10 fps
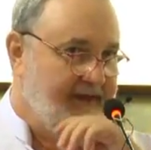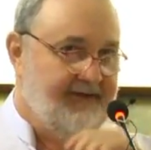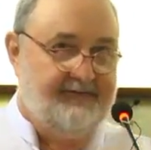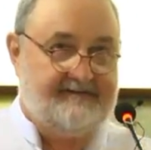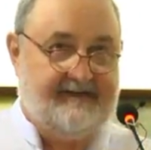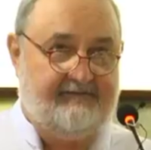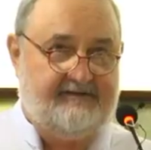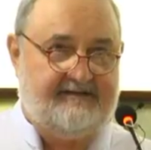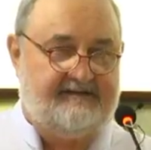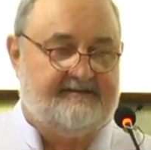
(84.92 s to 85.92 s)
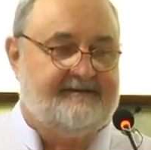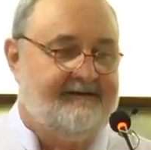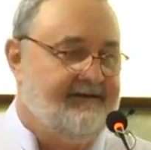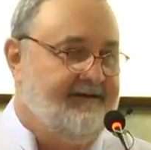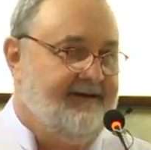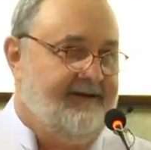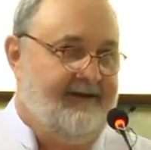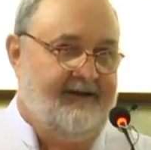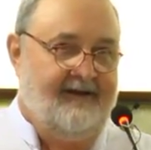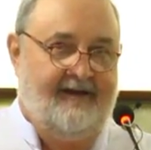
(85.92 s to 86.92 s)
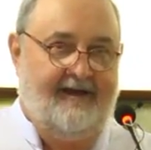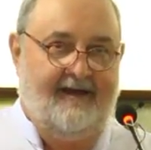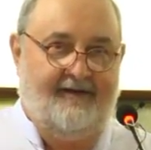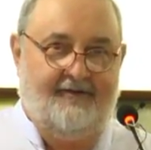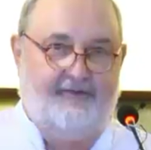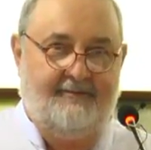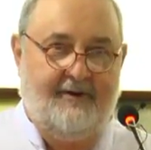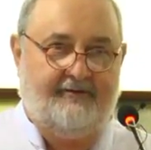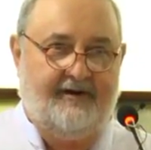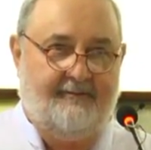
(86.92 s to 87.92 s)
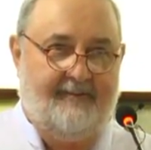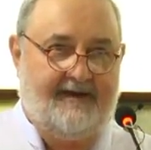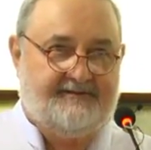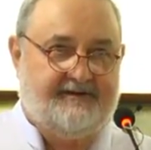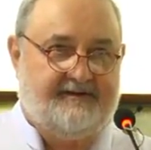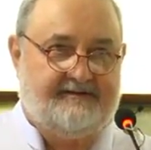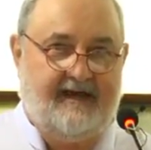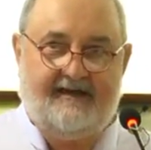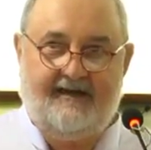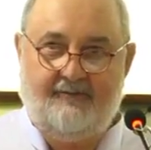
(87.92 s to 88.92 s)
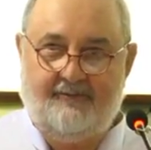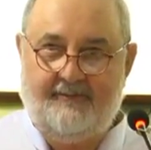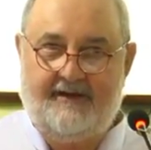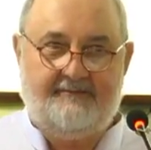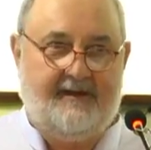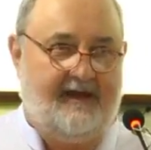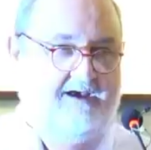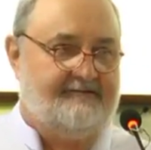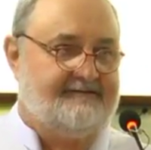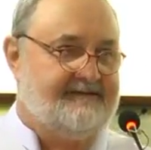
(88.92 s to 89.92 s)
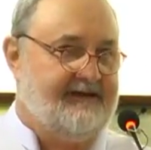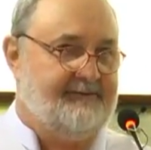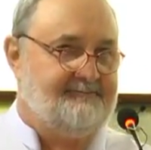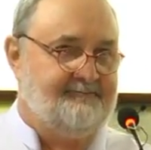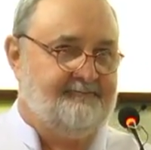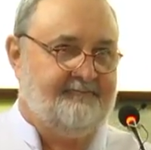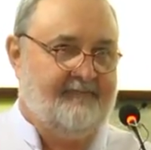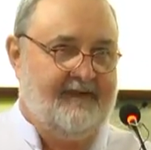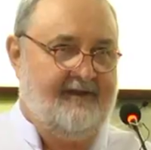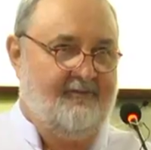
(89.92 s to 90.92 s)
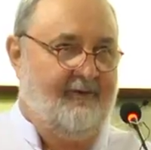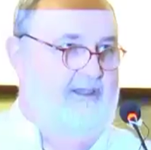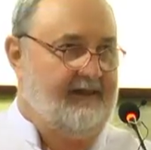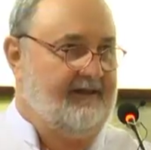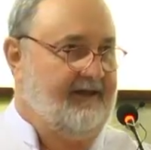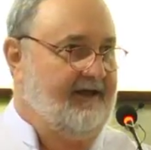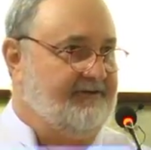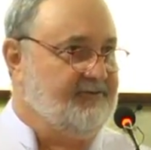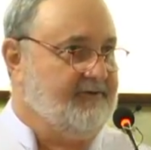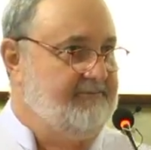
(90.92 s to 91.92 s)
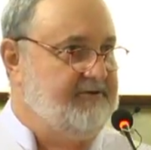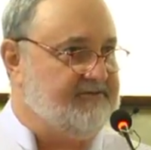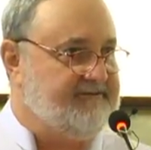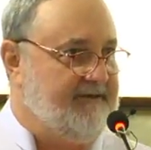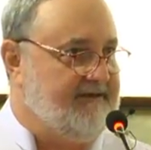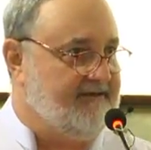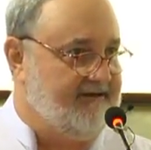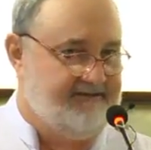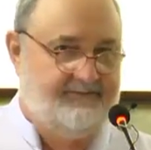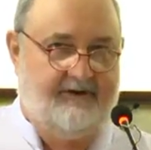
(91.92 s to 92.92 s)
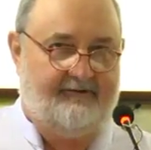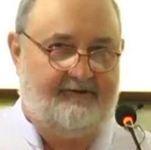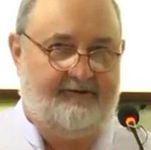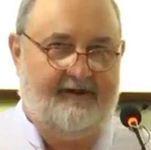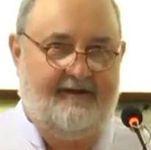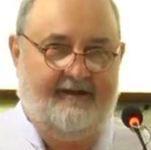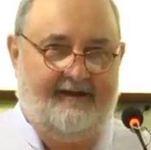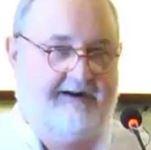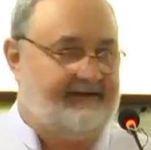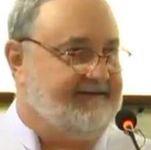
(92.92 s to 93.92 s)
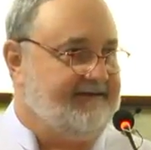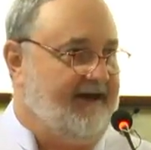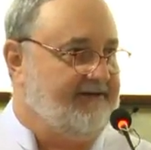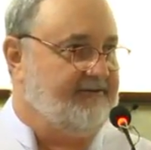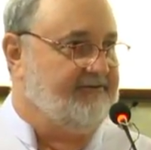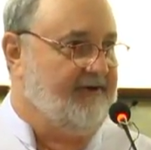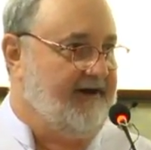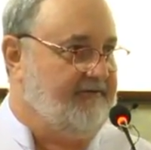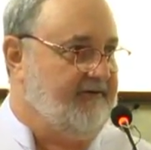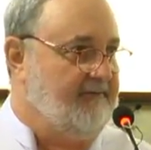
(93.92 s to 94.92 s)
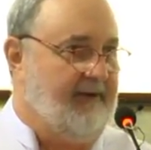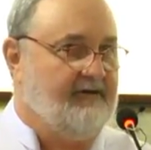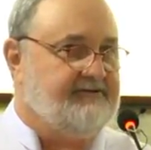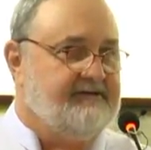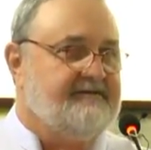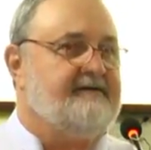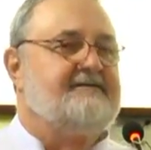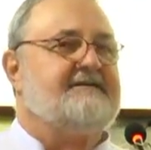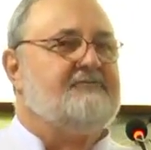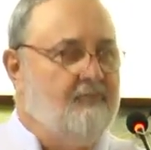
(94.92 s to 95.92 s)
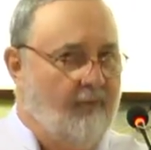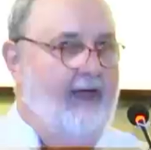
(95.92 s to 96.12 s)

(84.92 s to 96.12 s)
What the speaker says: in the 70s. The American ambassador dining with me at my house said, "Well, aren't you coming to speak there tomorrow?" And I said, "I don't know anything about it." And he said,